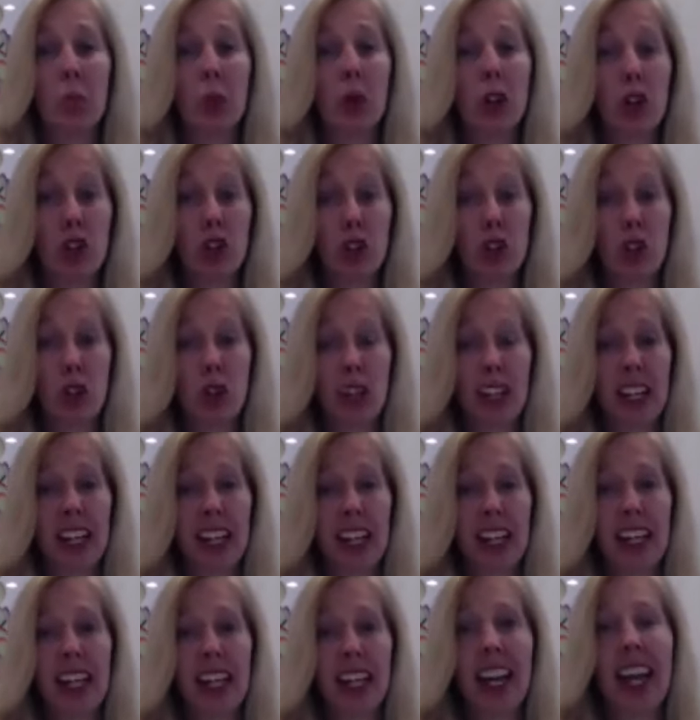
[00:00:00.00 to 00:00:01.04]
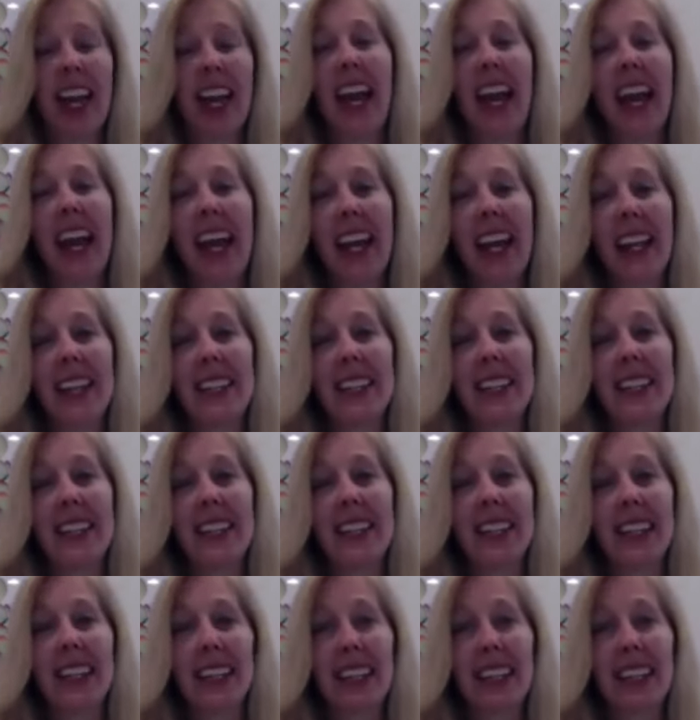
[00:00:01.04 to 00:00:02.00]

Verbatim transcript: more joy, and